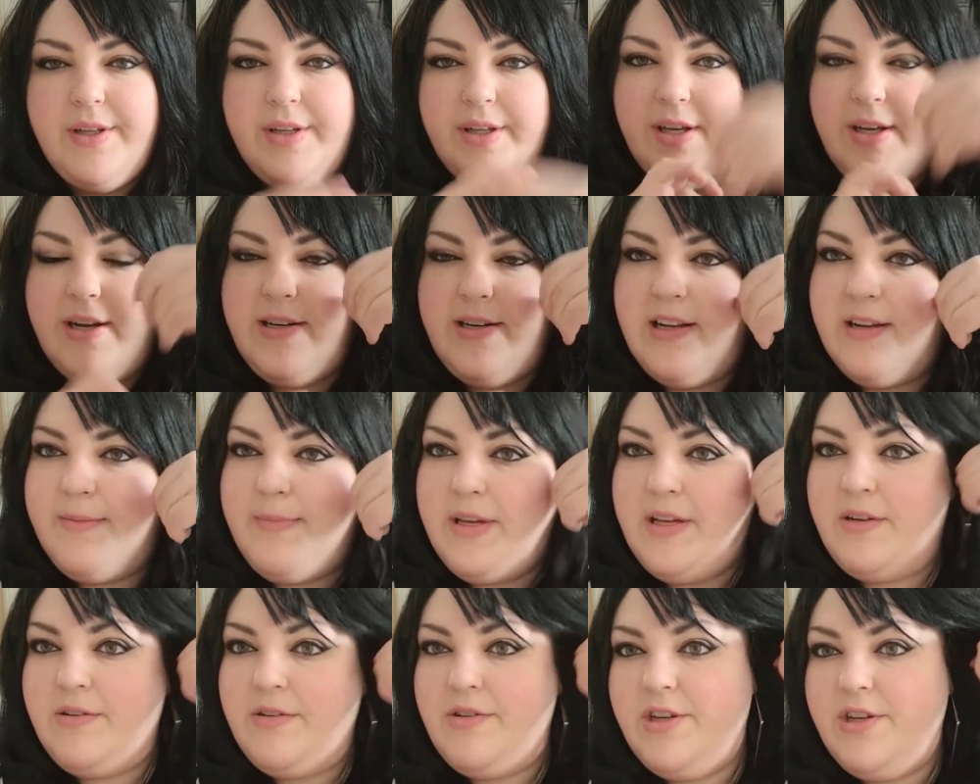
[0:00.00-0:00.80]
Can I take
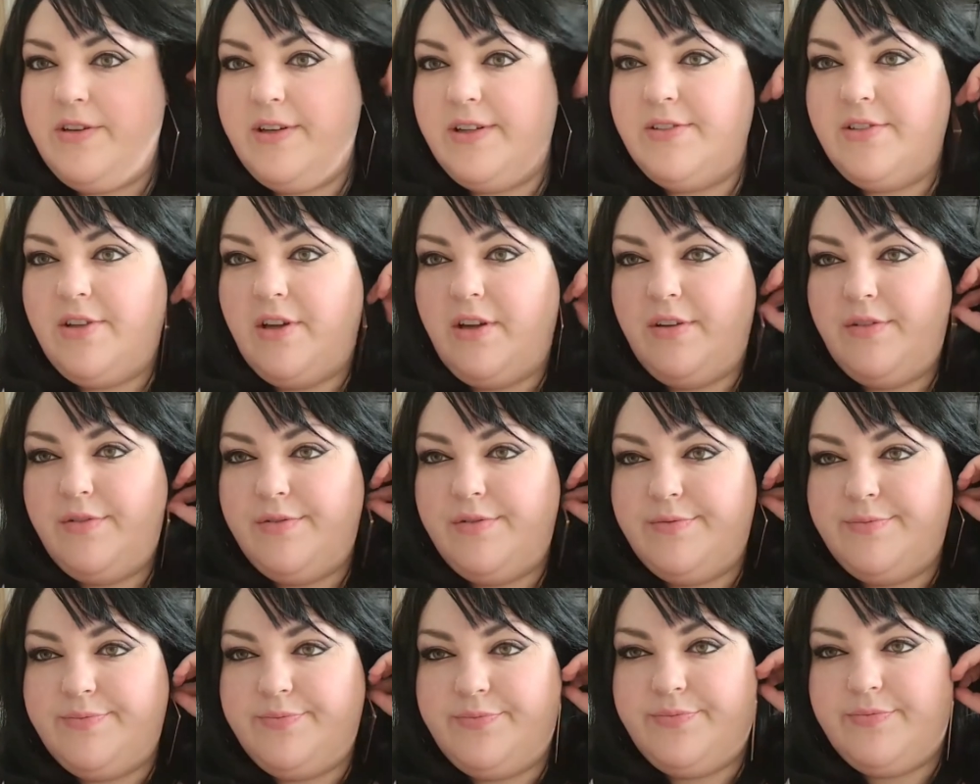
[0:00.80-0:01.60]
my huge earrings off?
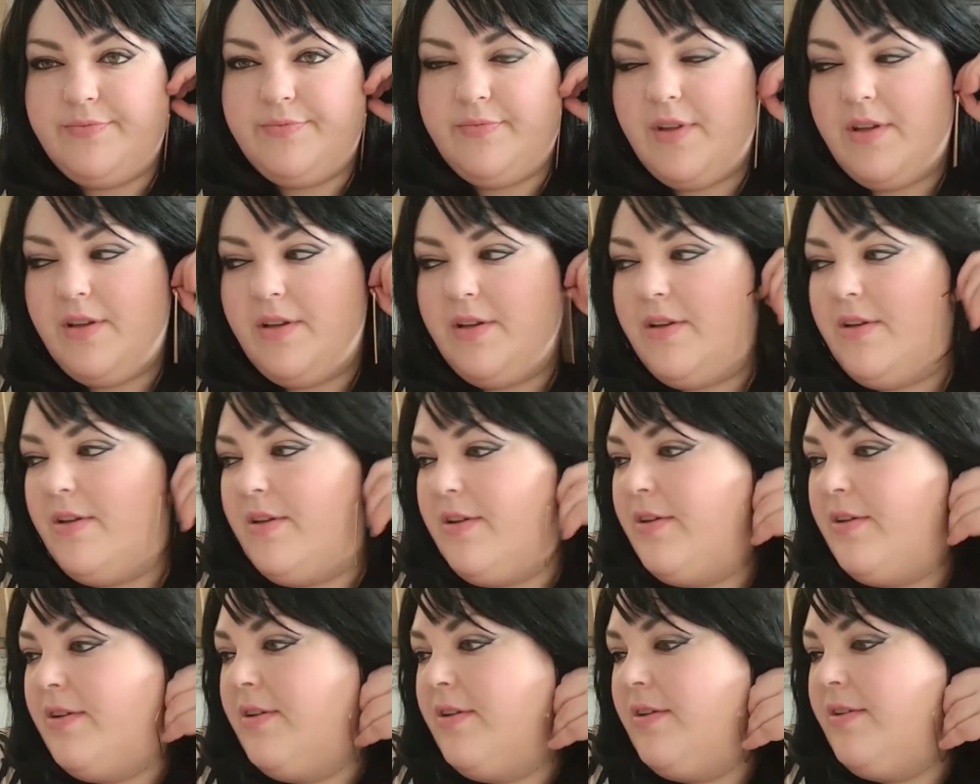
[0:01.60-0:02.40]

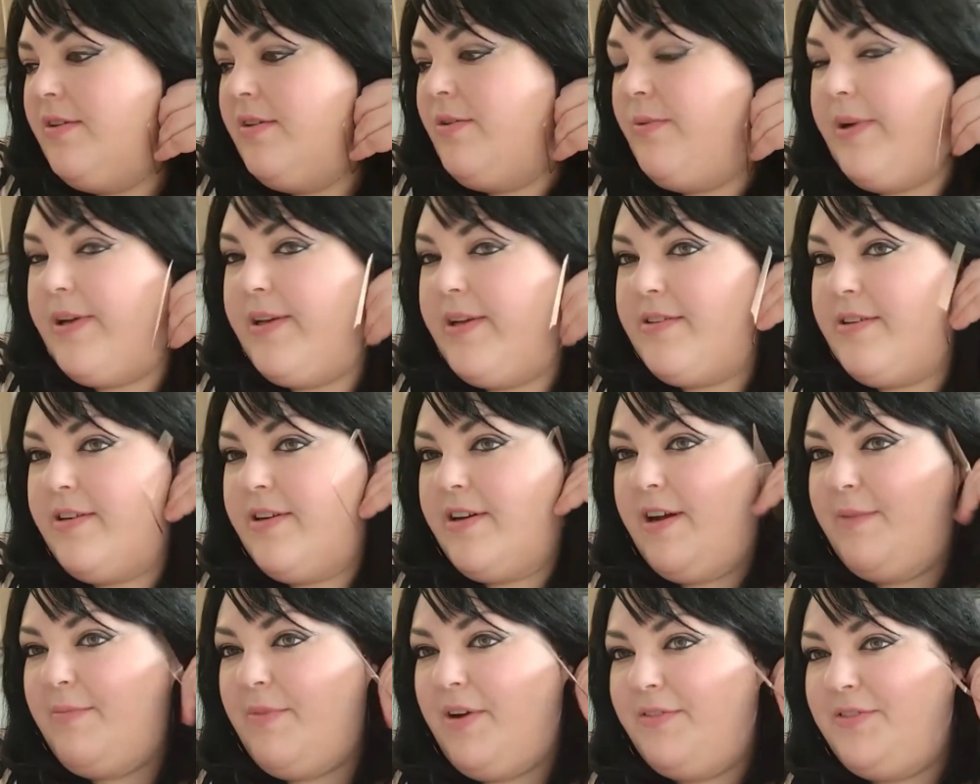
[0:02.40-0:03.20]
The wig is
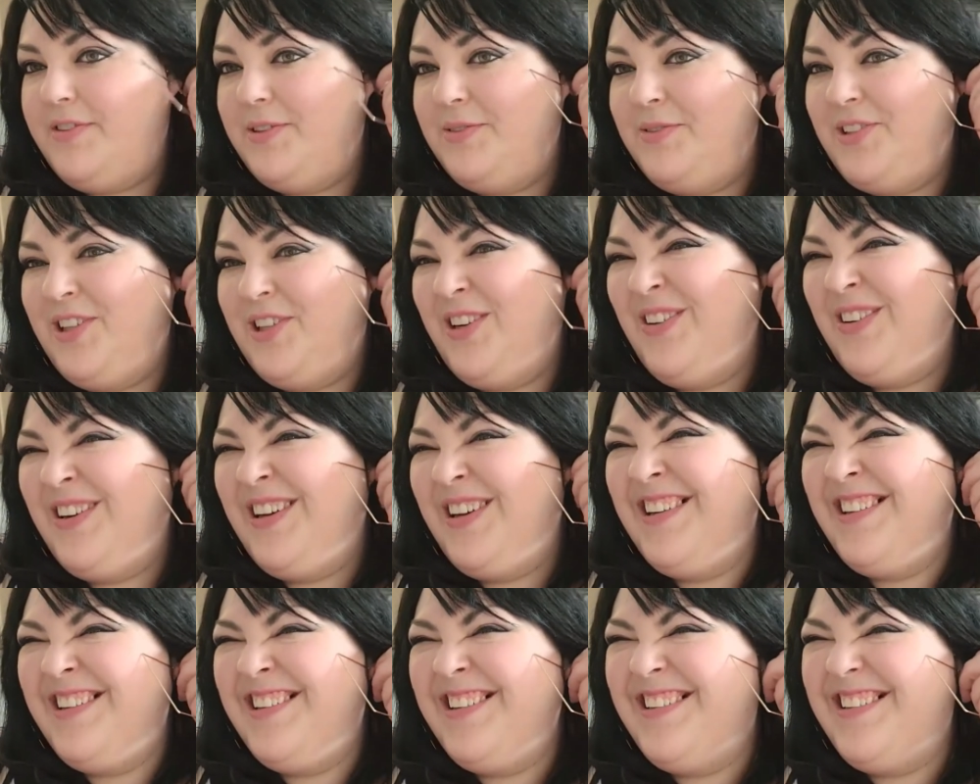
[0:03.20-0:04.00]
gonna come off soon,
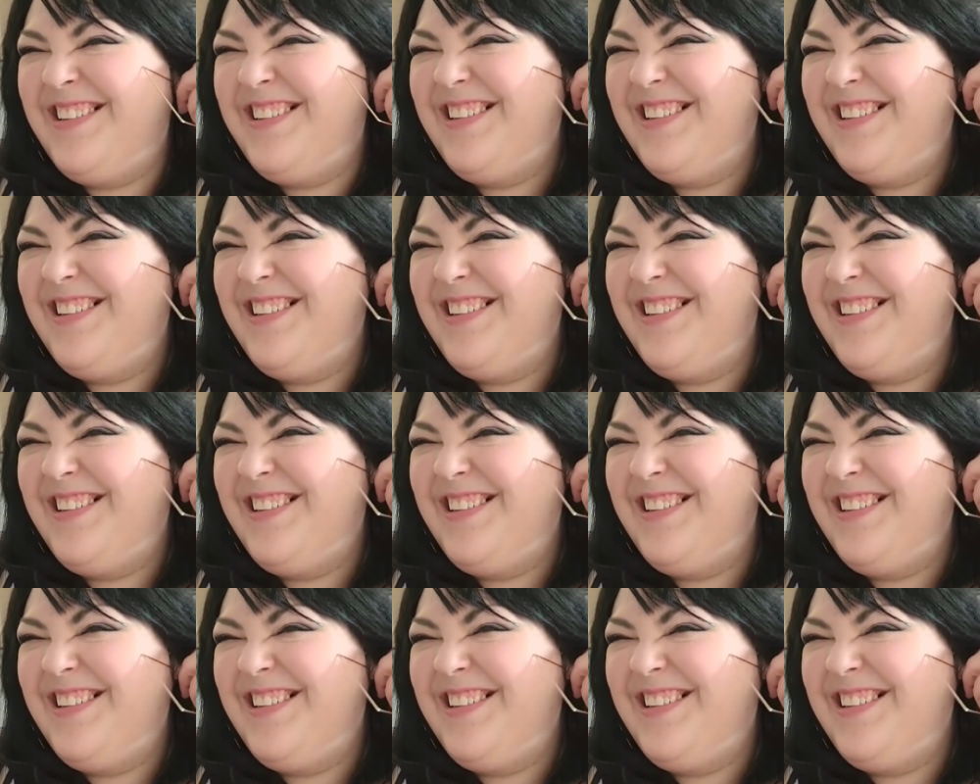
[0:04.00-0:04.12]
too.